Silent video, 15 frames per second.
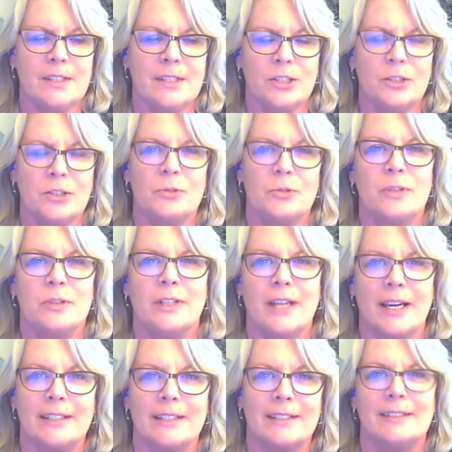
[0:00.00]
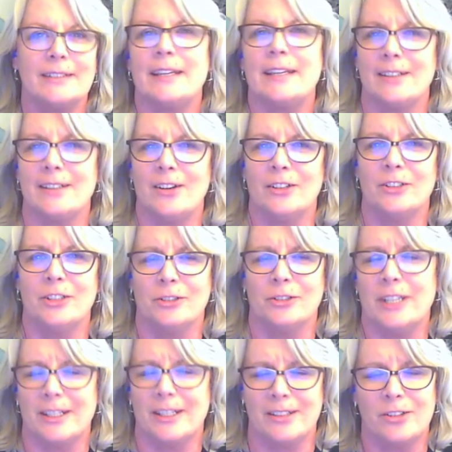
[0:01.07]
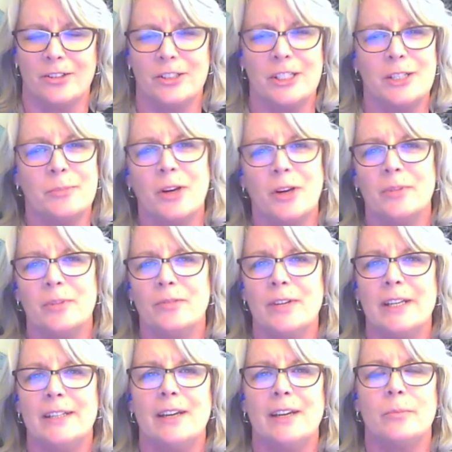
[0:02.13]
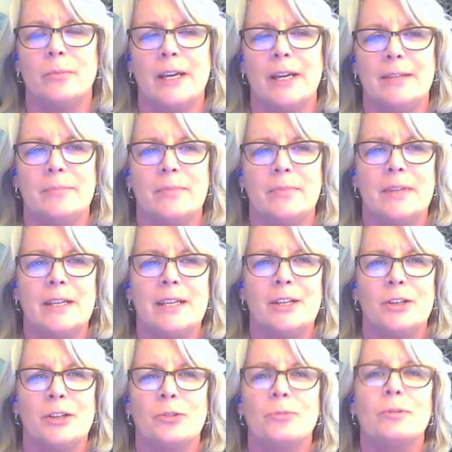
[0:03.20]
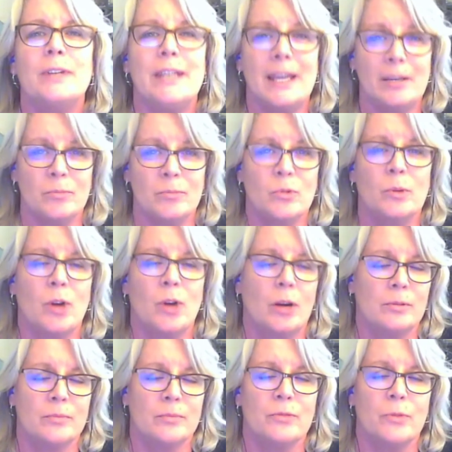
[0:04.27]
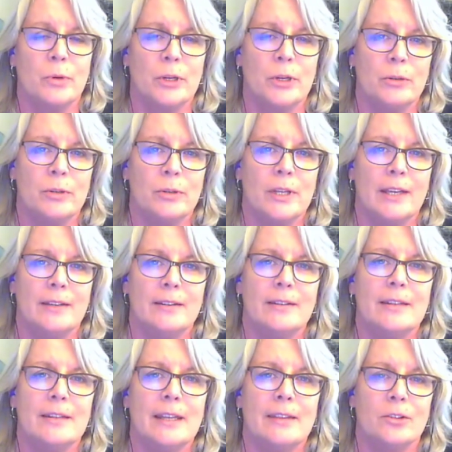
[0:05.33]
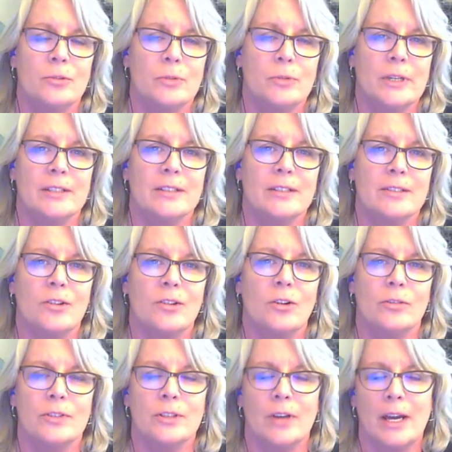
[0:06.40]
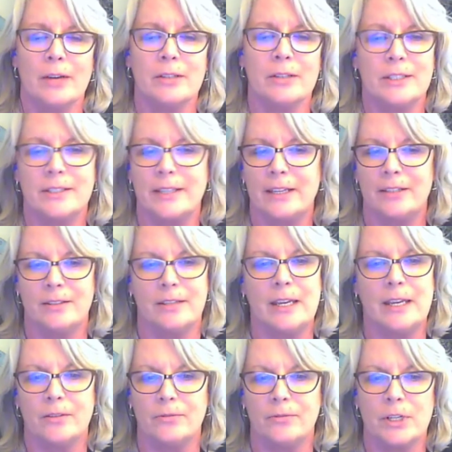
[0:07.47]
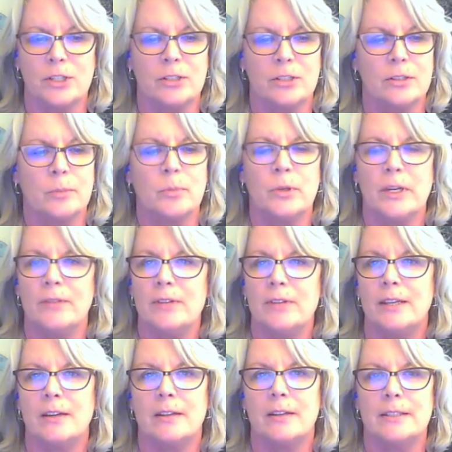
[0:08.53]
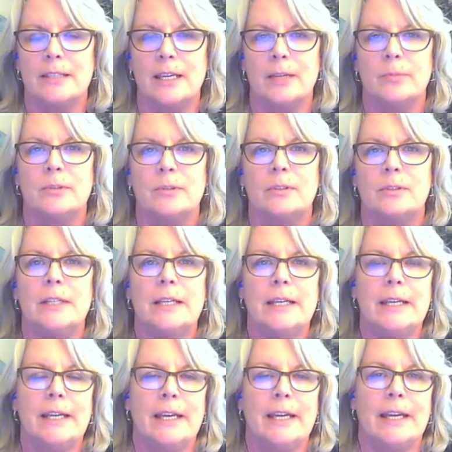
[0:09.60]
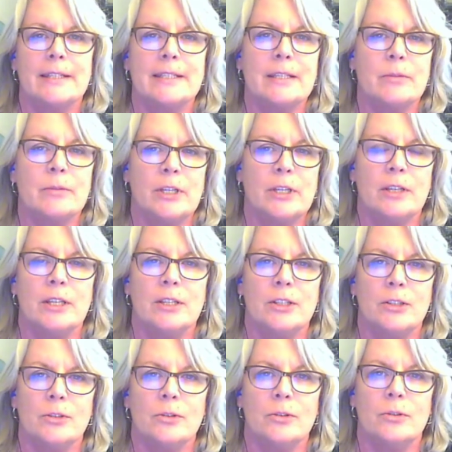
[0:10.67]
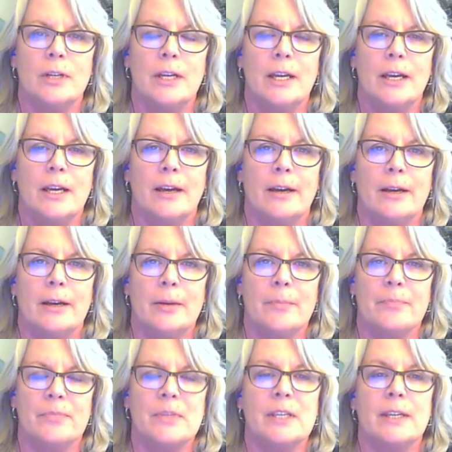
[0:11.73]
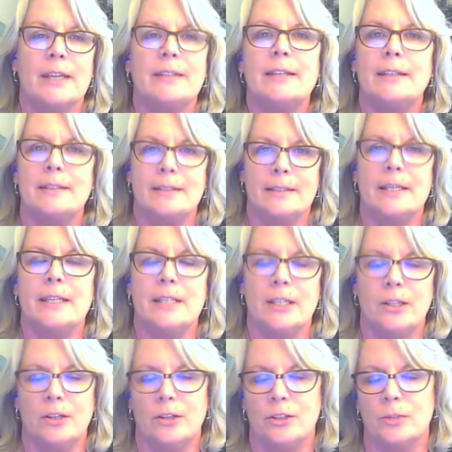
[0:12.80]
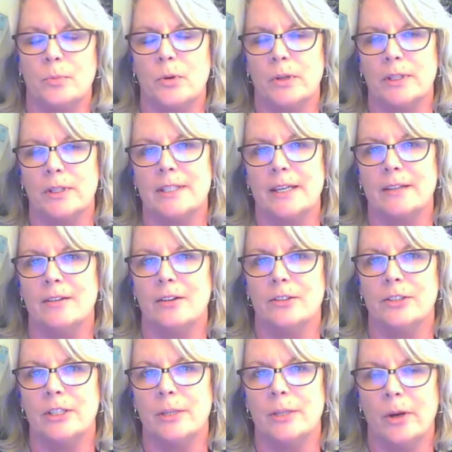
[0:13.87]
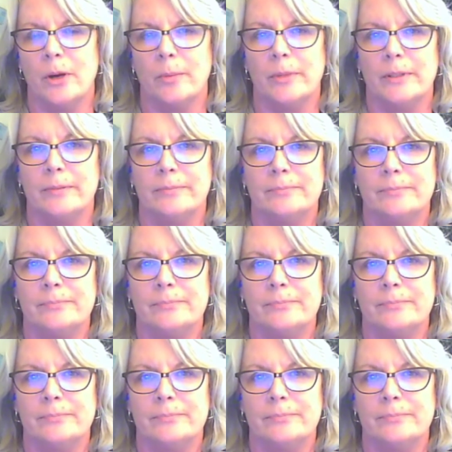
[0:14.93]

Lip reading: to cut your technology department right now might create more problems for you than they're going to solve. So I would just say take a fresh look, put everything on the table, and see what you can do to continue to support the technology department.